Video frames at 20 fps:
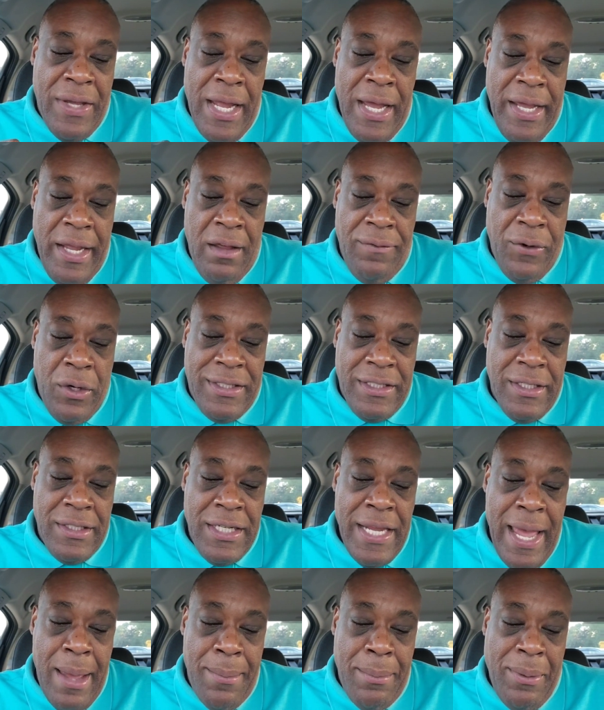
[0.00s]
However, at the
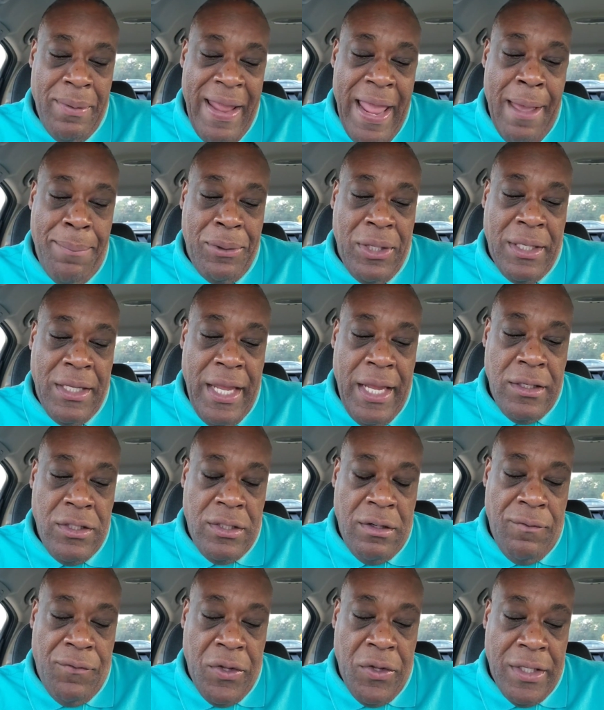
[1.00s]
time of
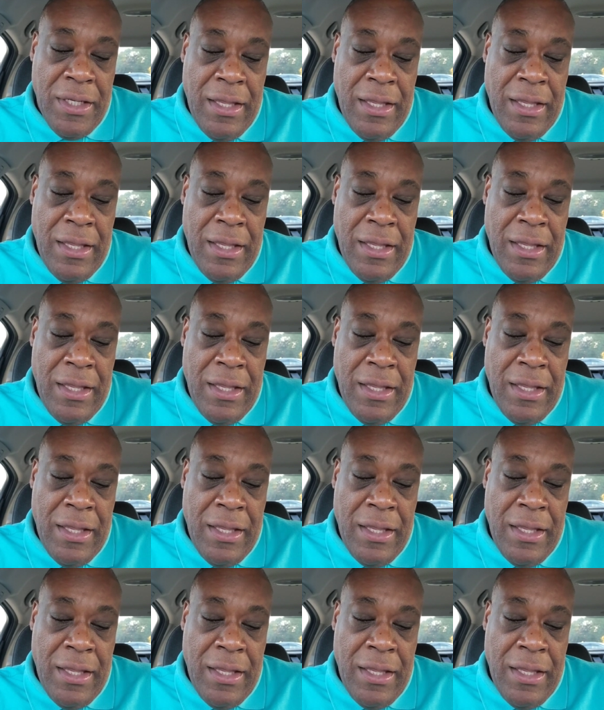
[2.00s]
application for